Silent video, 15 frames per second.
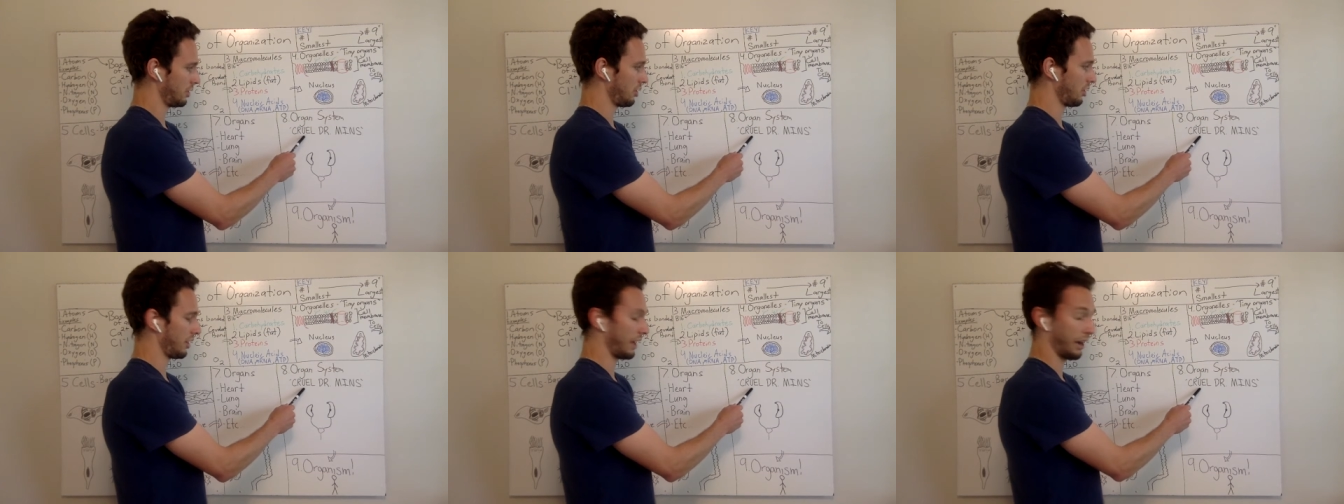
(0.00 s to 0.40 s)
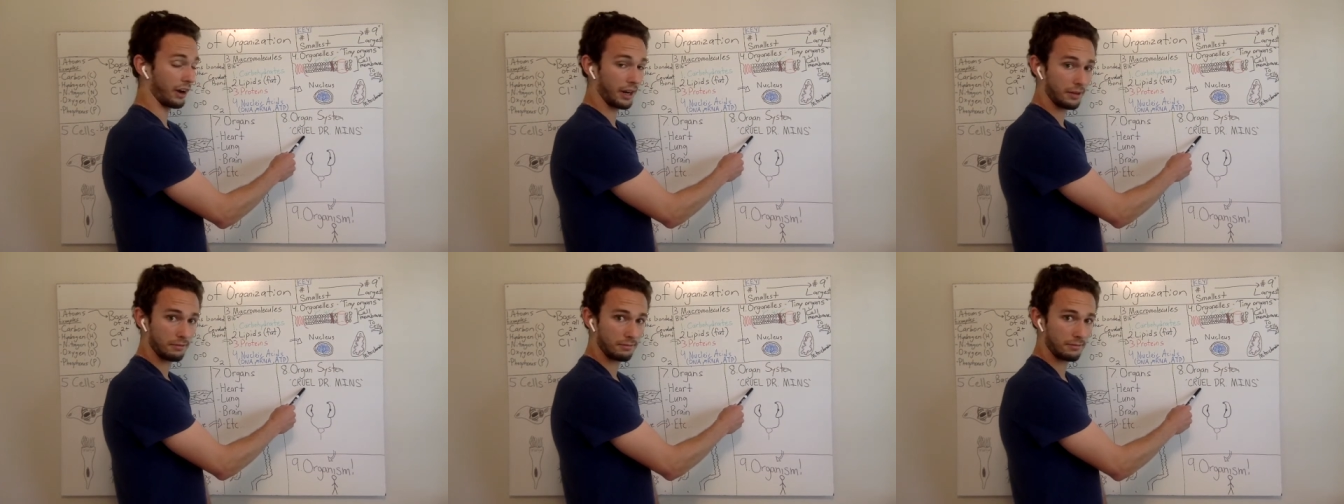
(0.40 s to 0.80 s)

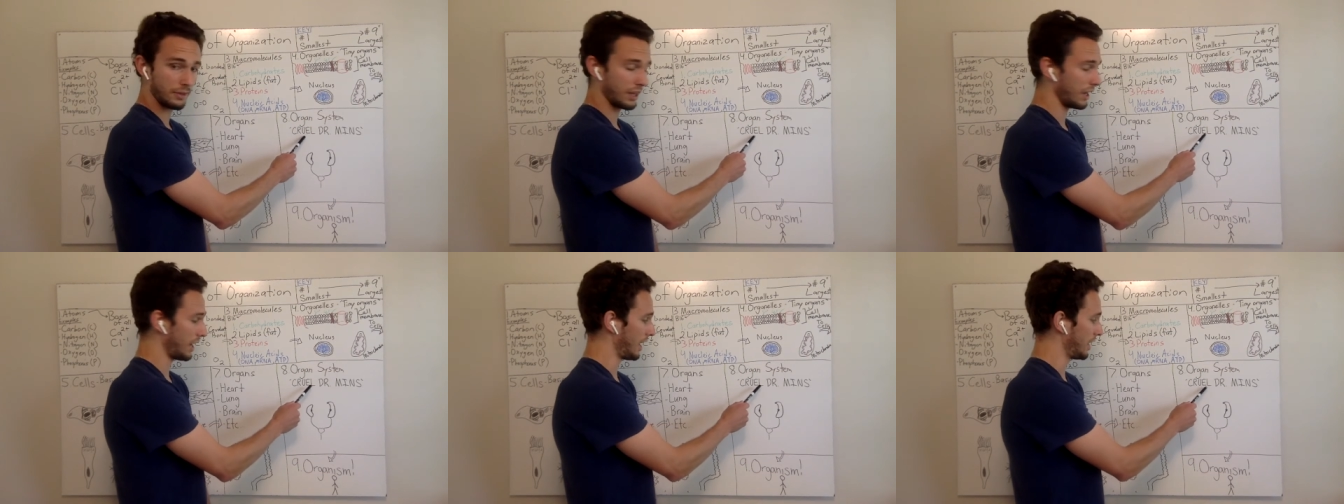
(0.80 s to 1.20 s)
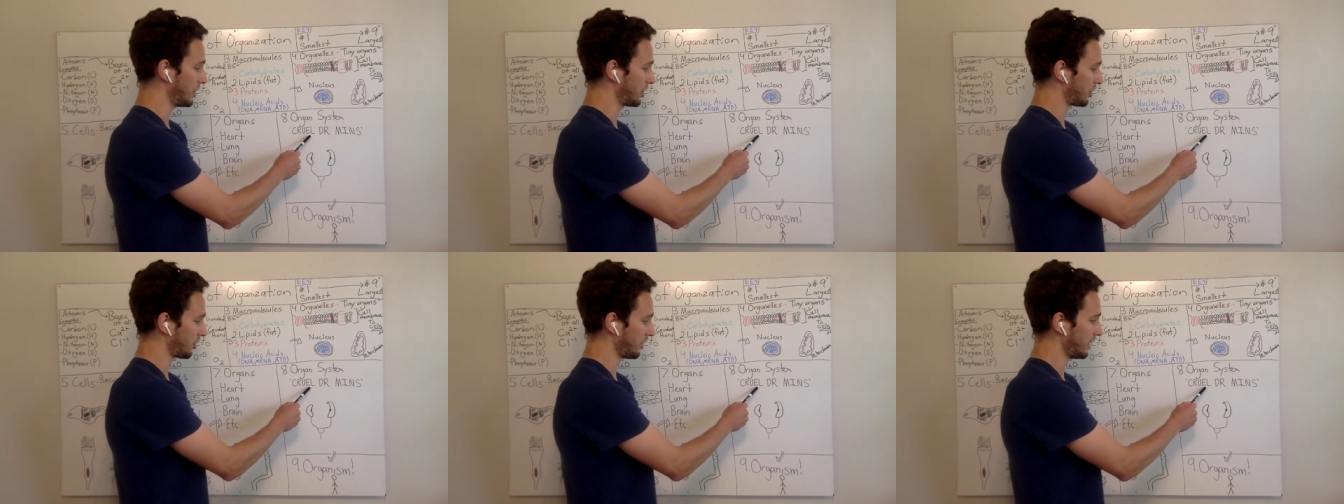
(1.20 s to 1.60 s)
urinary,
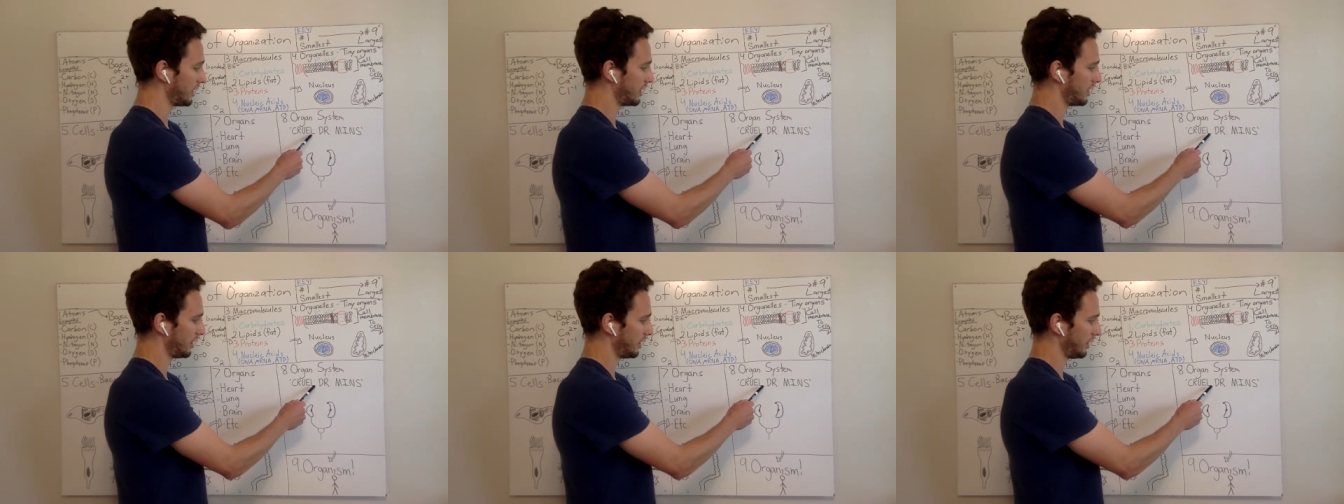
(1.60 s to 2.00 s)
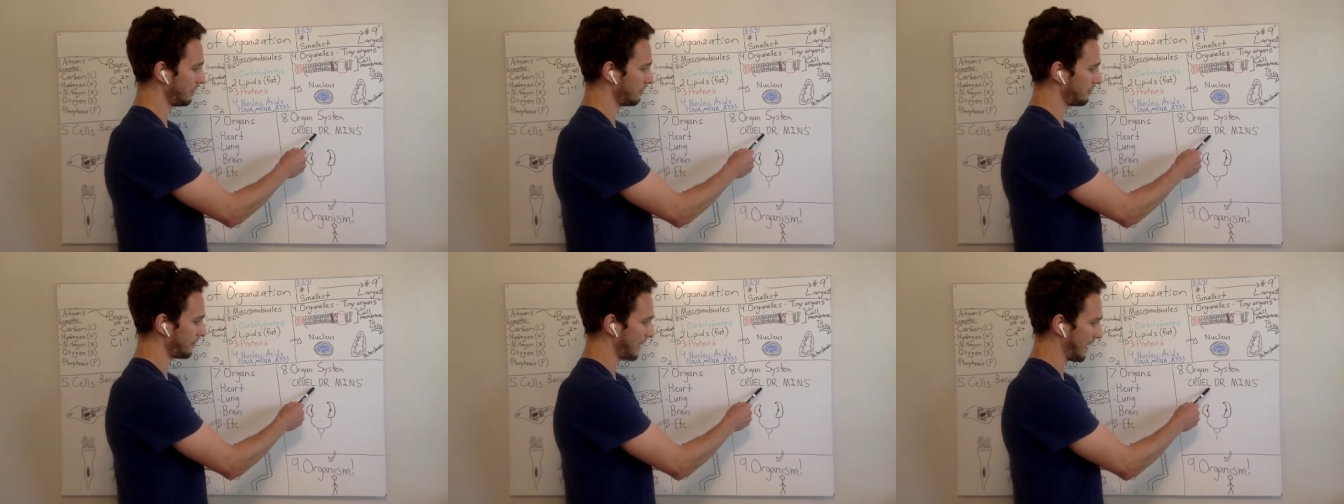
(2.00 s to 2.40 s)
endocrine,
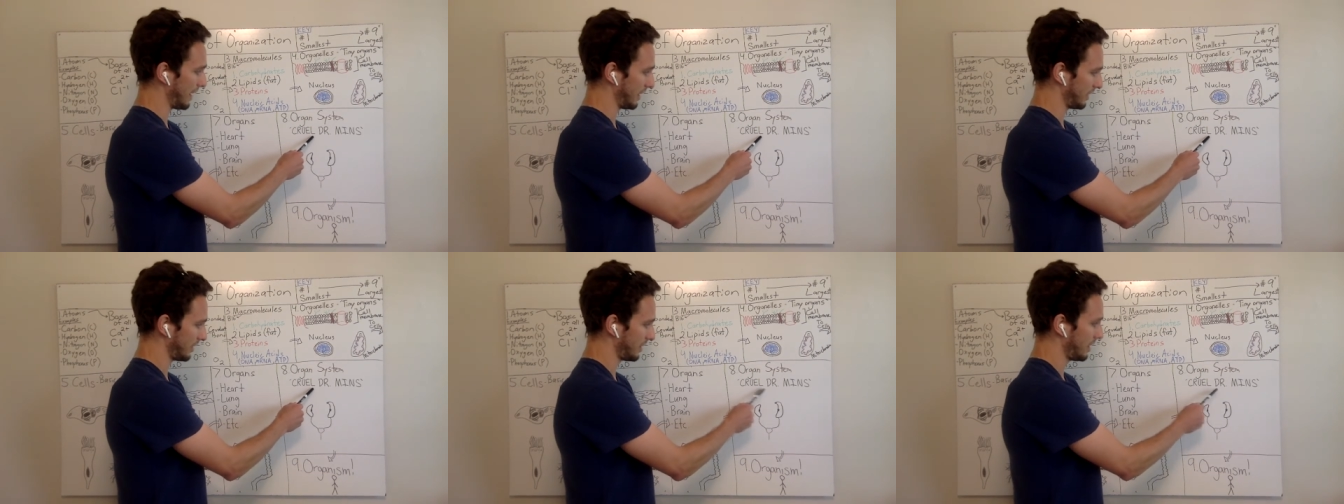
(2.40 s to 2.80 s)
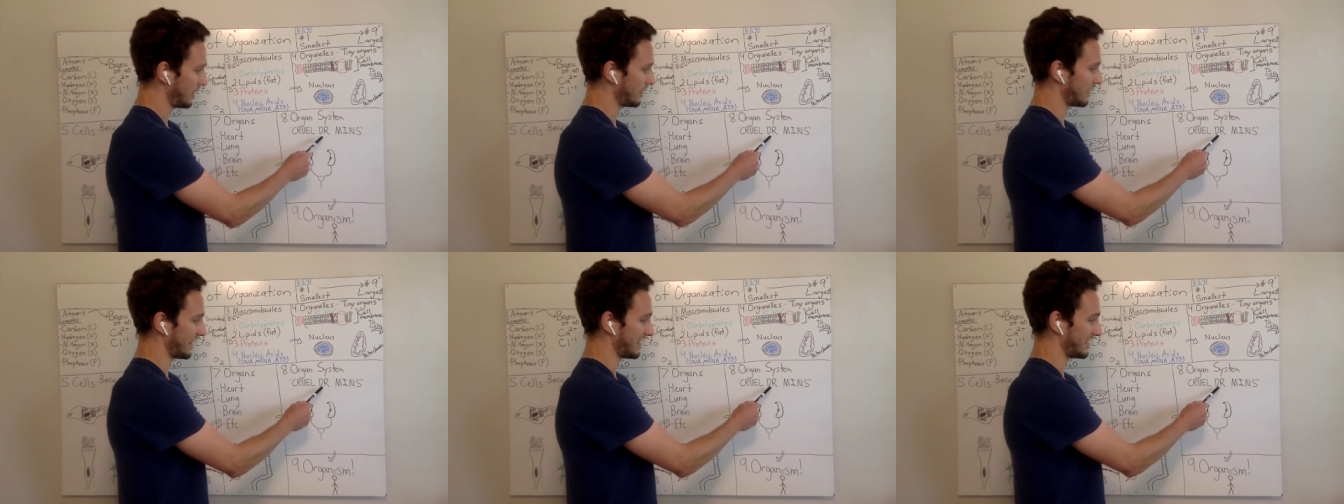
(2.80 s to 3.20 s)
lymphatic,
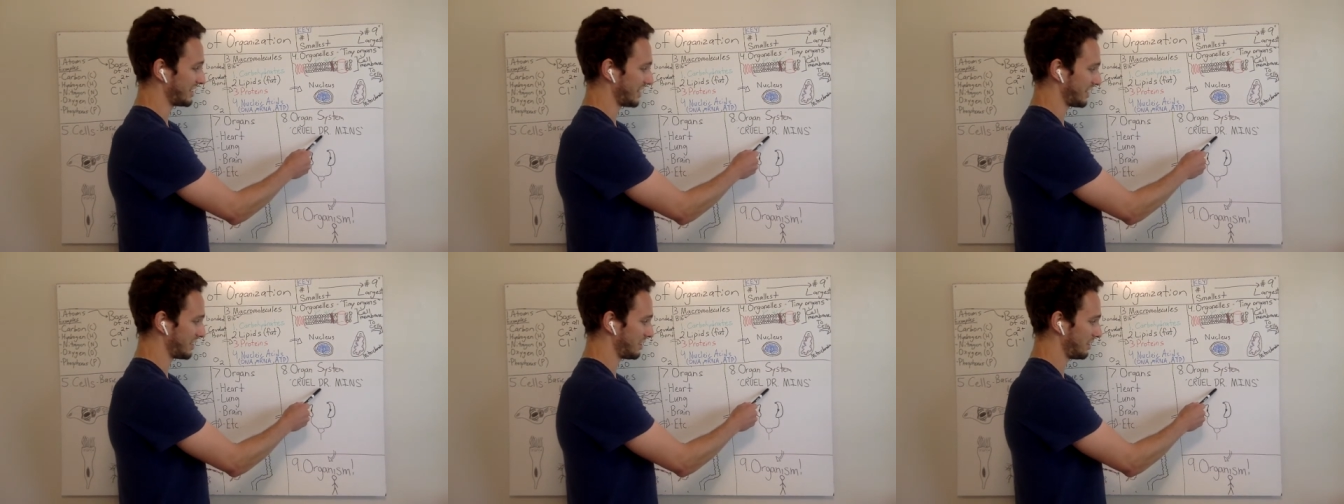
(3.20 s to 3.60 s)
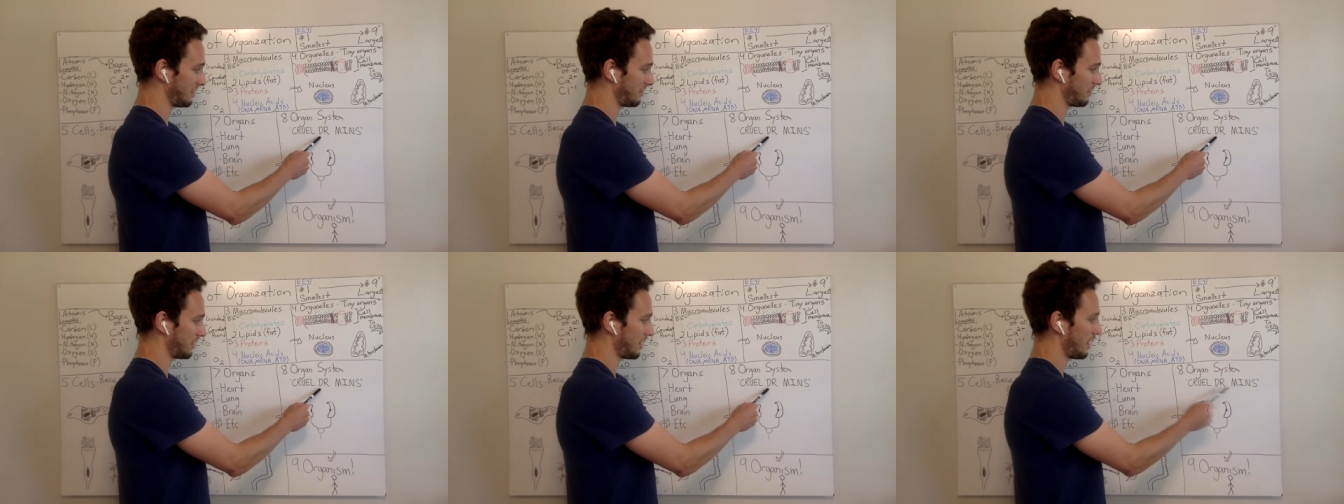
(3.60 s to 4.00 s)

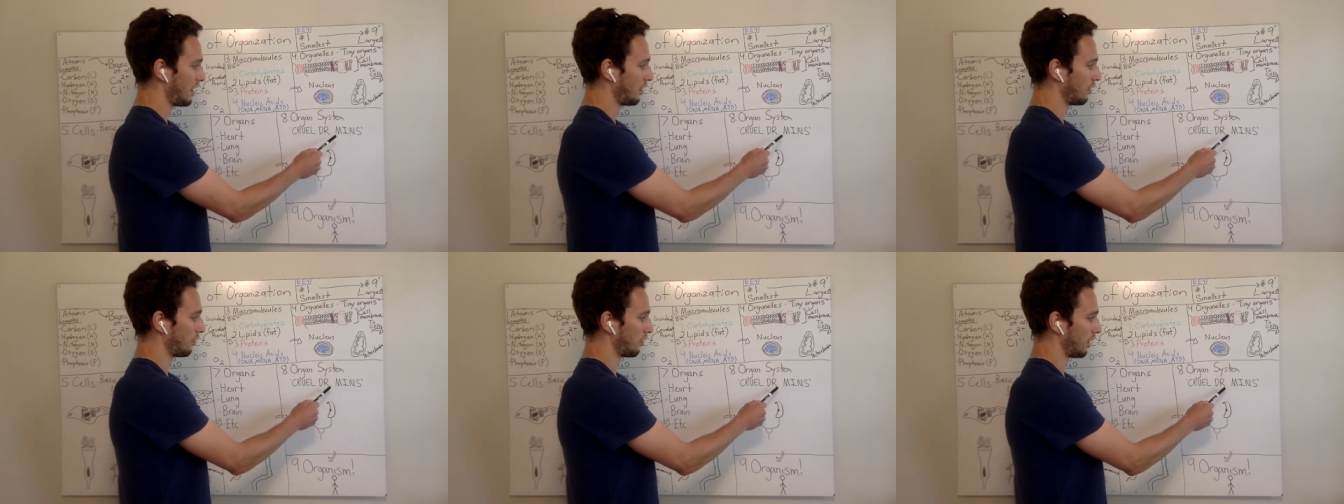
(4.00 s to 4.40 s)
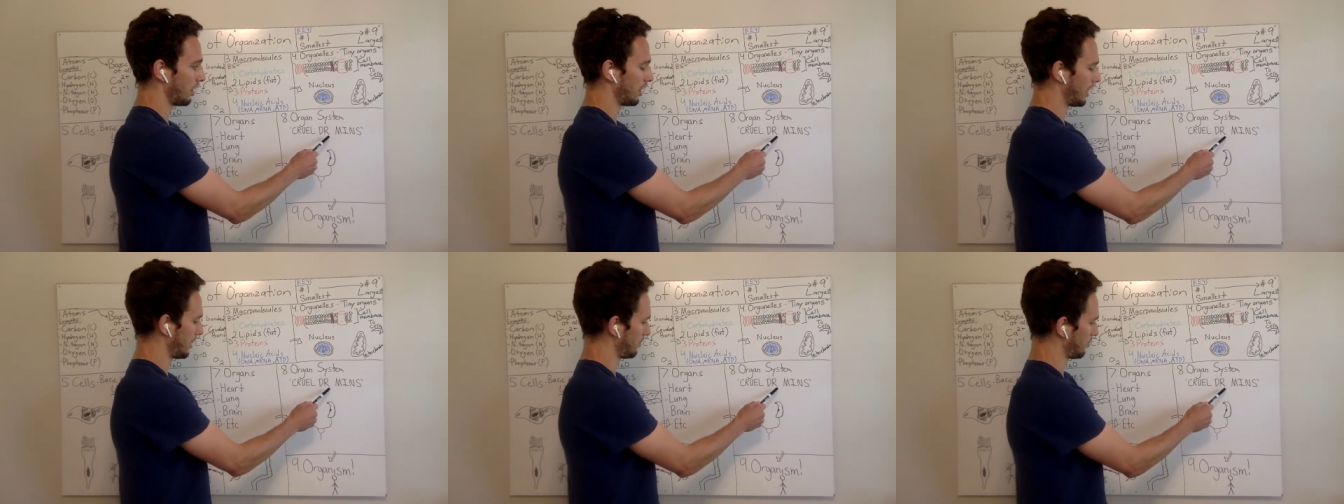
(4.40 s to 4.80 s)
digestive,
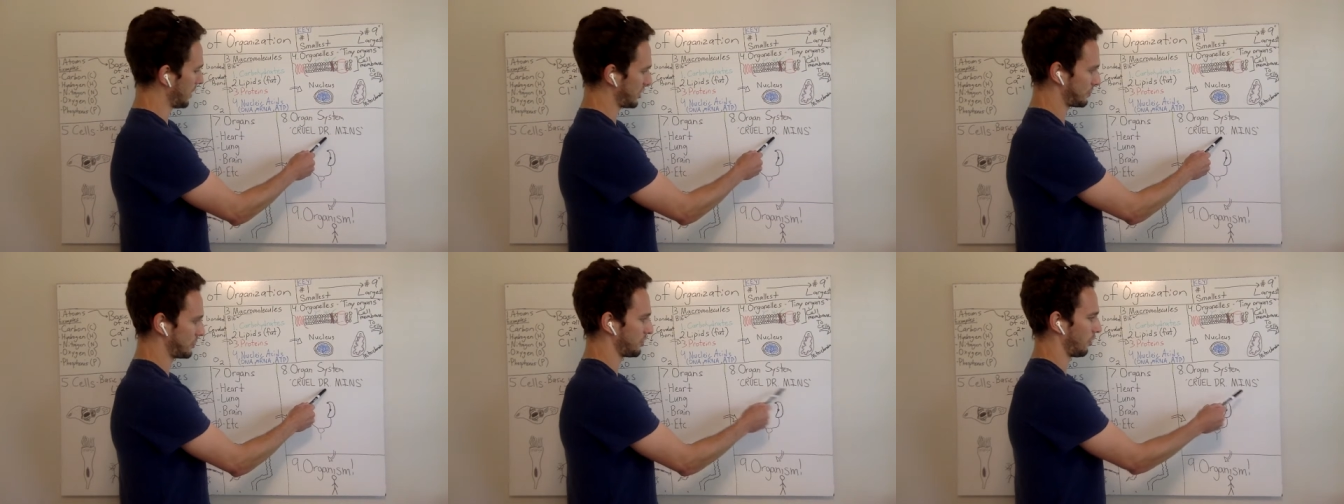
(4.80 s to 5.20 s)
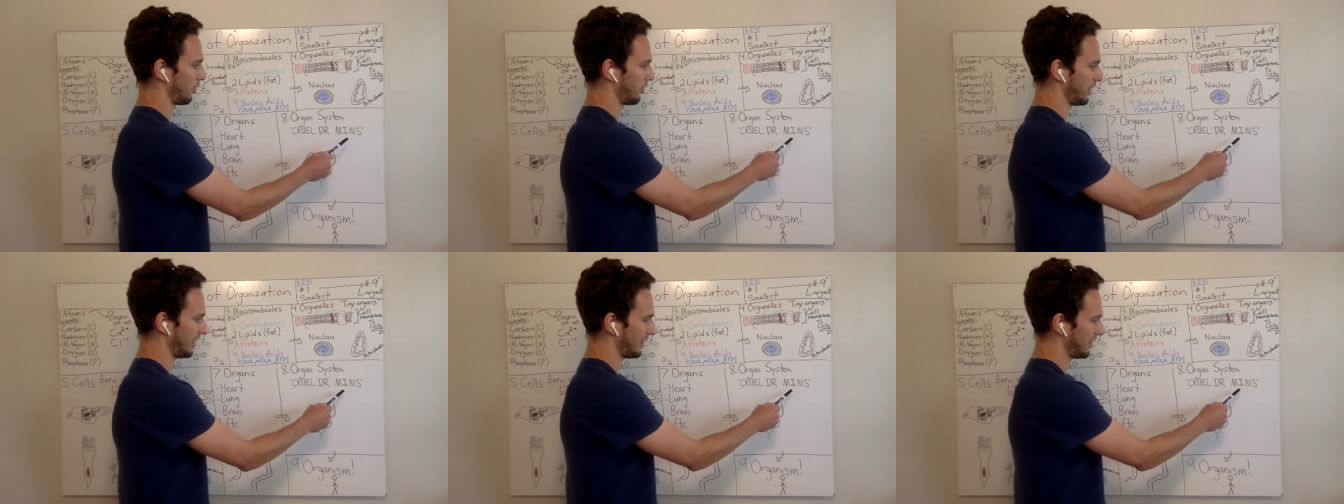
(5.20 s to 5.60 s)

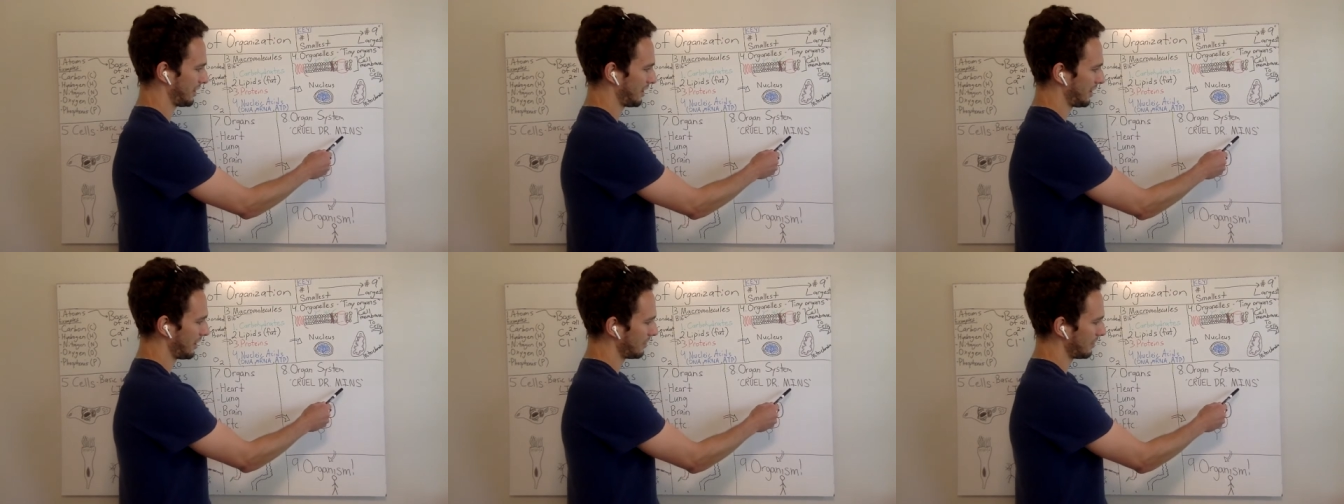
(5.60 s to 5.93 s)
respiratory,